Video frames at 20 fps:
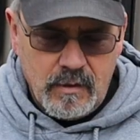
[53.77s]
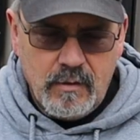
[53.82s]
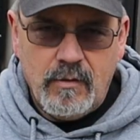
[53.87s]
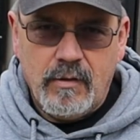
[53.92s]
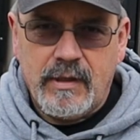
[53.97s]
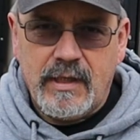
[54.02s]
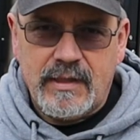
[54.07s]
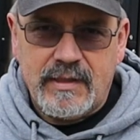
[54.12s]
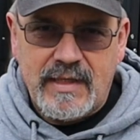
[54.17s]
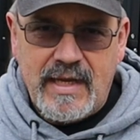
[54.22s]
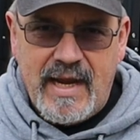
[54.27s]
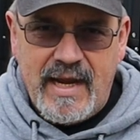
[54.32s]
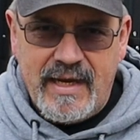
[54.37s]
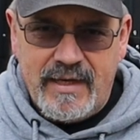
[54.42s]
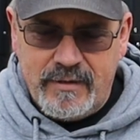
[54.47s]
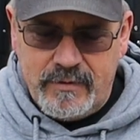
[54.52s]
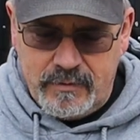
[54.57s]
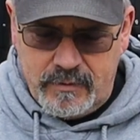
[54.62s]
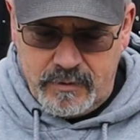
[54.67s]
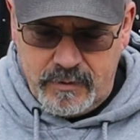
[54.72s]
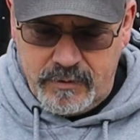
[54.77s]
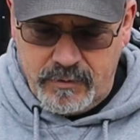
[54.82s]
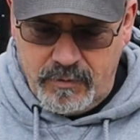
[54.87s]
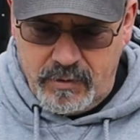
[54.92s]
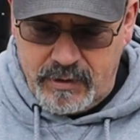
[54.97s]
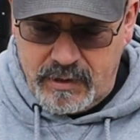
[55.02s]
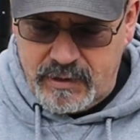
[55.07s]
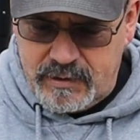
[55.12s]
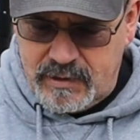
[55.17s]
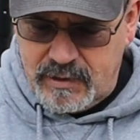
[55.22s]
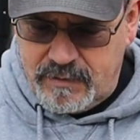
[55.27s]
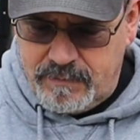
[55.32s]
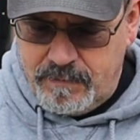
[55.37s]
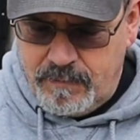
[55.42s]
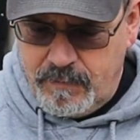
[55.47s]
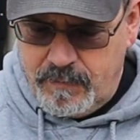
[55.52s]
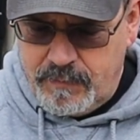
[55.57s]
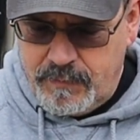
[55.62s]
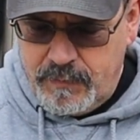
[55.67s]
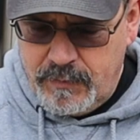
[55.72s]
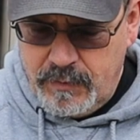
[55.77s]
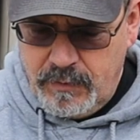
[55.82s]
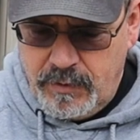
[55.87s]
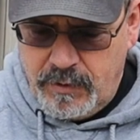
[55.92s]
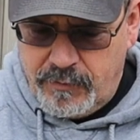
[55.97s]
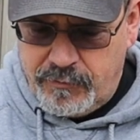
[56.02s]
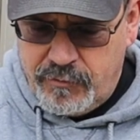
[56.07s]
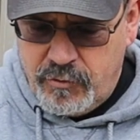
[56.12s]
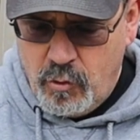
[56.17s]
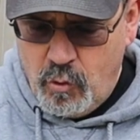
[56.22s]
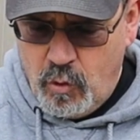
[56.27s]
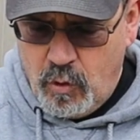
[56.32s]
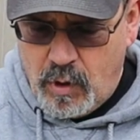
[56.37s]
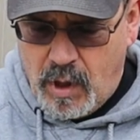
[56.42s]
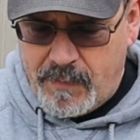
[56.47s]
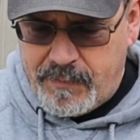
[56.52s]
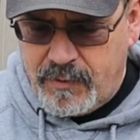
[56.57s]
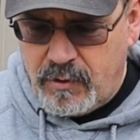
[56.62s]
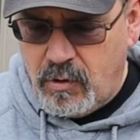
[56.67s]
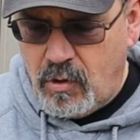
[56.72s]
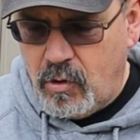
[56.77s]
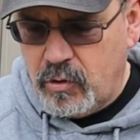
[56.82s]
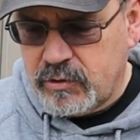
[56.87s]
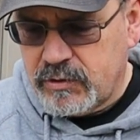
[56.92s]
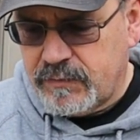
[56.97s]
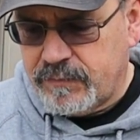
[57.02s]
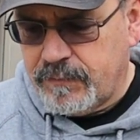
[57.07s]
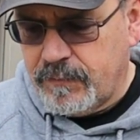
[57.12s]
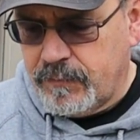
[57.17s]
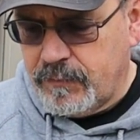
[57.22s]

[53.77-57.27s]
going to look at the handle, or look at the little tool up close